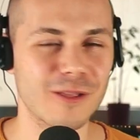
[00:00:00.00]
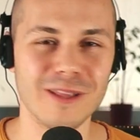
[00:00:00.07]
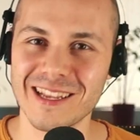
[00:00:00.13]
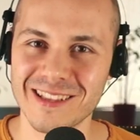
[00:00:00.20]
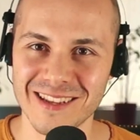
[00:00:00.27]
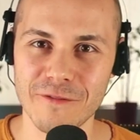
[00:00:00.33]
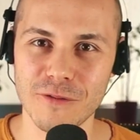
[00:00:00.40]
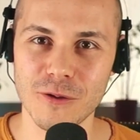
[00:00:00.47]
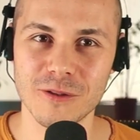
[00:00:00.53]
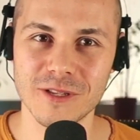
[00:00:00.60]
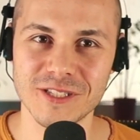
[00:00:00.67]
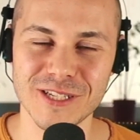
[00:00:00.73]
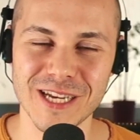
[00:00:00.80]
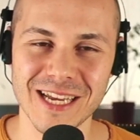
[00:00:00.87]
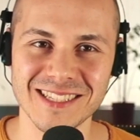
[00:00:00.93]
I'd like to give you
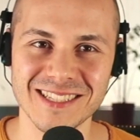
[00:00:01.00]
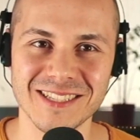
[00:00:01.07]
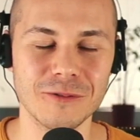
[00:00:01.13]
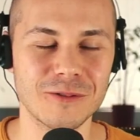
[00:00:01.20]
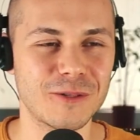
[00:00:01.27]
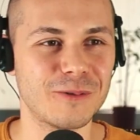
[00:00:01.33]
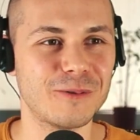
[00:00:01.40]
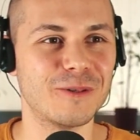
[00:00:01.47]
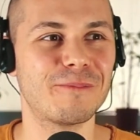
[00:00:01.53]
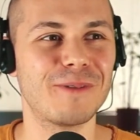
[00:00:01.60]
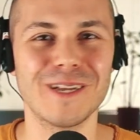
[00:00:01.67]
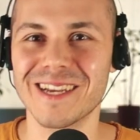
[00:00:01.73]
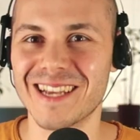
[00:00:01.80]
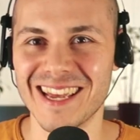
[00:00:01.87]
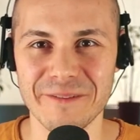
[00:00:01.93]
this chance to
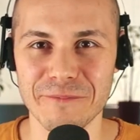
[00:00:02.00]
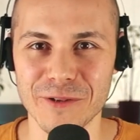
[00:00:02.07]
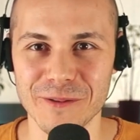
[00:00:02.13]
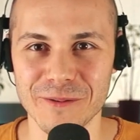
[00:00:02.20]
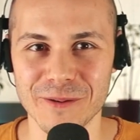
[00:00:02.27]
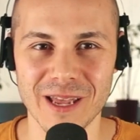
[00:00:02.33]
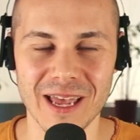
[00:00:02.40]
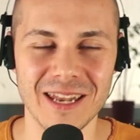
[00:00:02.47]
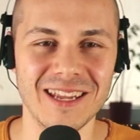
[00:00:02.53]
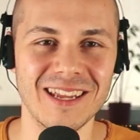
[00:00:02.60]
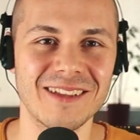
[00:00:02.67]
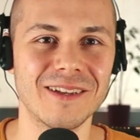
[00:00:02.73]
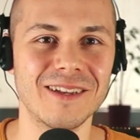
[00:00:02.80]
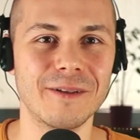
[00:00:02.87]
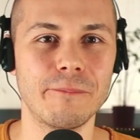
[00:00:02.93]
plug
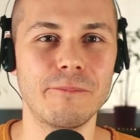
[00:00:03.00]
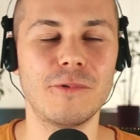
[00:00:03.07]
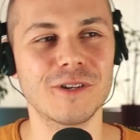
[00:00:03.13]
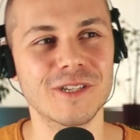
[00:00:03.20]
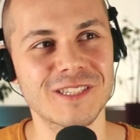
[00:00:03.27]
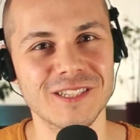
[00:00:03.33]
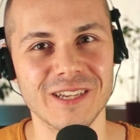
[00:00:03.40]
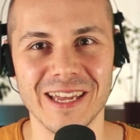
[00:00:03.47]
any books,